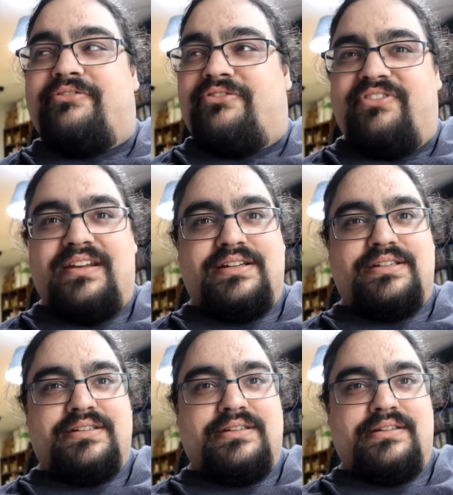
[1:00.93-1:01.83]

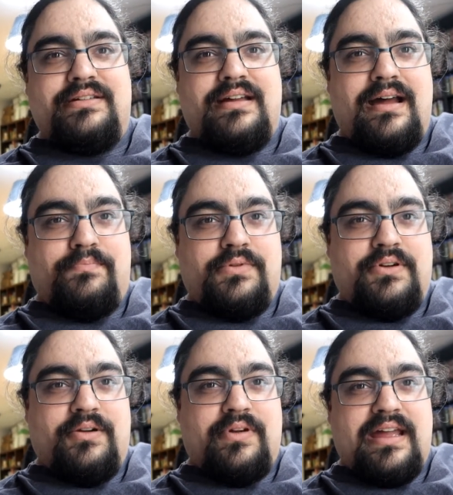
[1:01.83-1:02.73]
finished
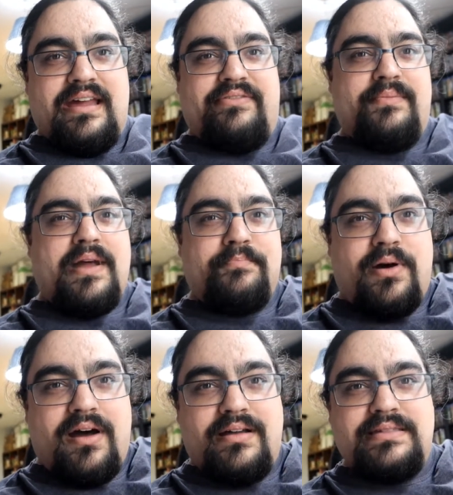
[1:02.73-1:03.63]
uploading what I have, and I'm, I'm
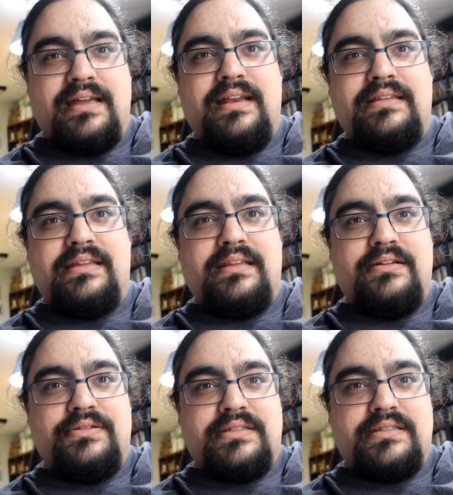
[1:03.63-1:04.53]
pausing anything that
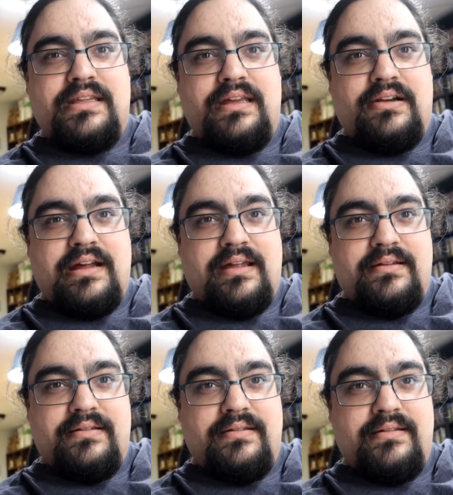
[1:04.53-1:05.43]
uses the internet.
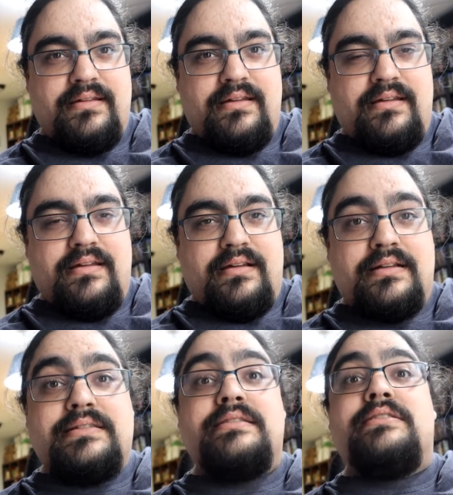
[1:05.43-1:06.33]

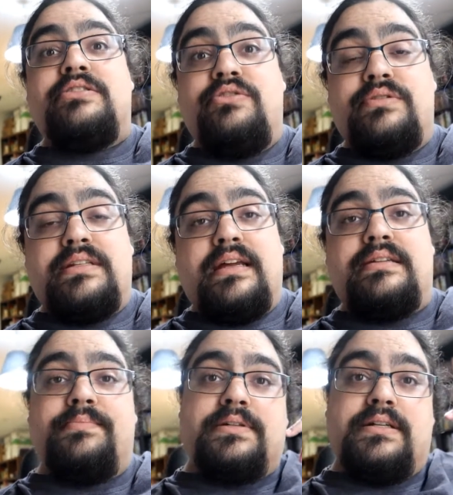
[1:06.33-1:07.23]
Because it's Tuesday, and
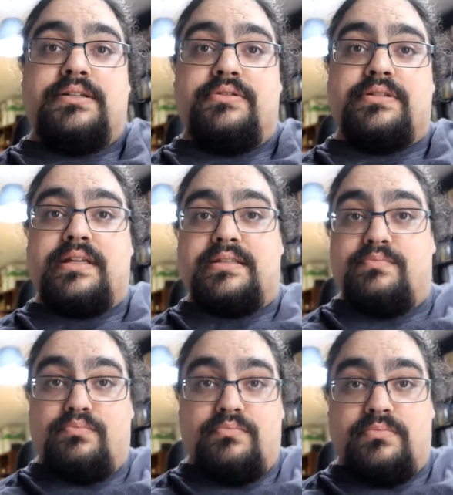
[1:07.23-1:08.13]
typically Tuesday's
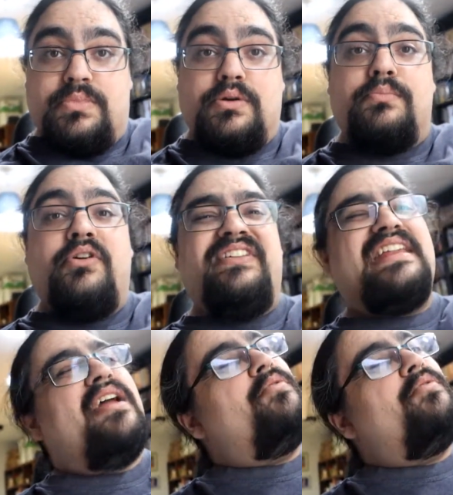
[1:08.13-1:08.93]
you know movie day.